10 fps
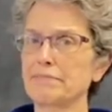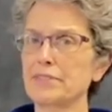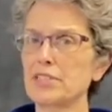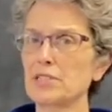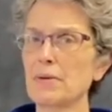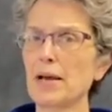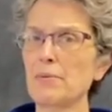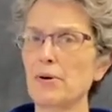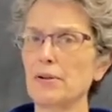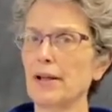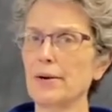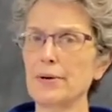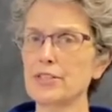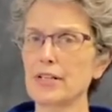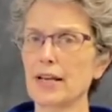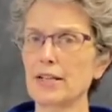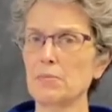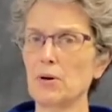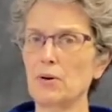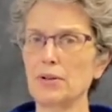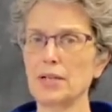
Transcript: This is my bowl. I don't want you to get in the bowl.